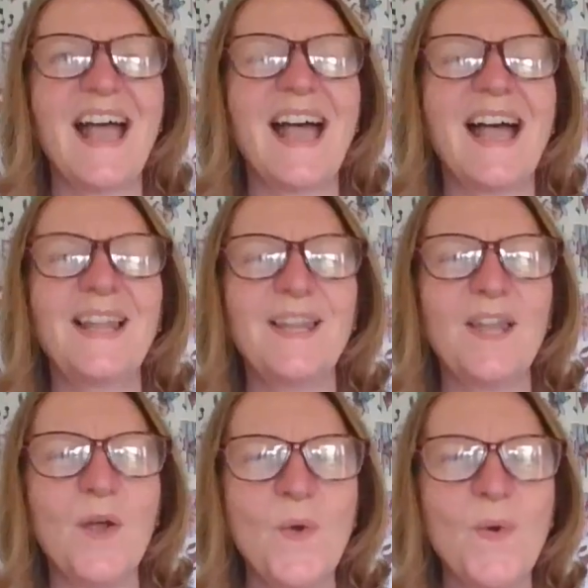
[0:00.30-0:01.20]

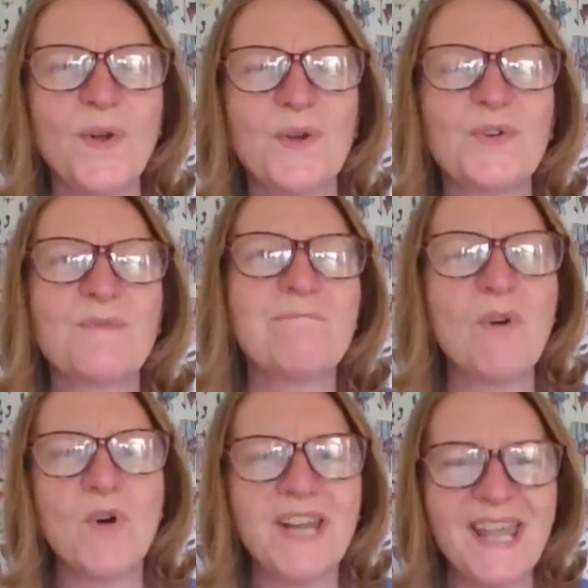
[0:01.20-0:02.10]
Hello, good
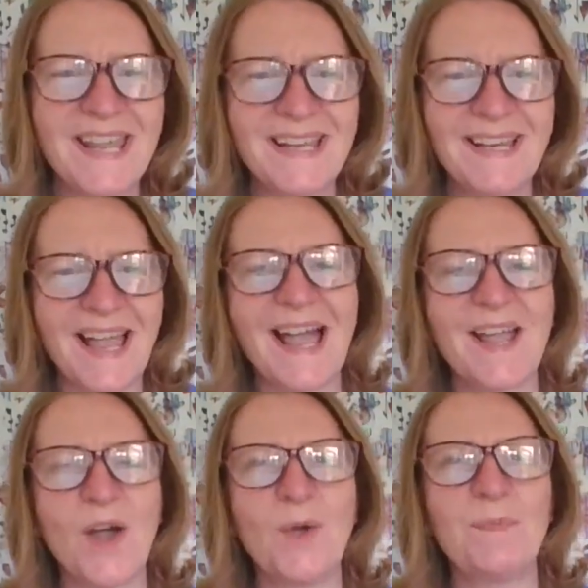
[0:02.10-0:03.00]
morning.
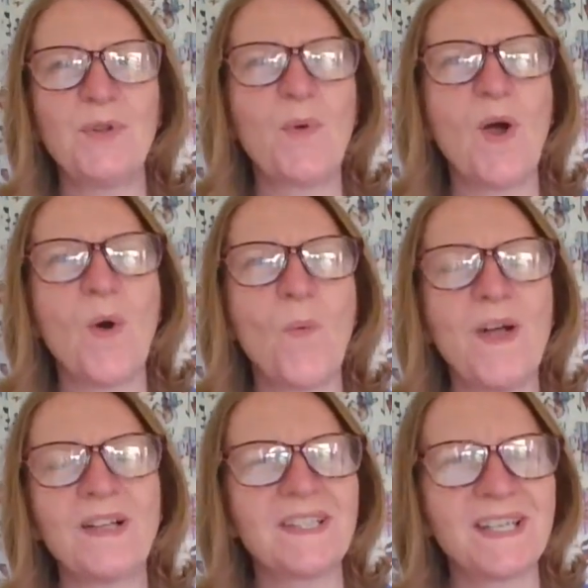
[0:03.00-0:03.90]
I hope you are
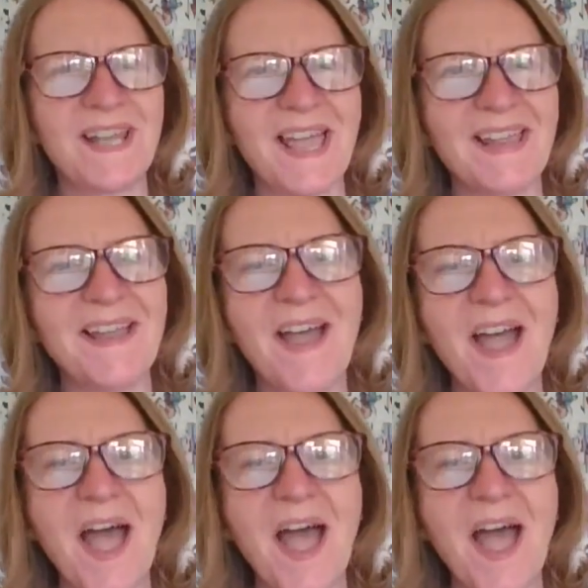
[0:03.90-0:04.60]
well today.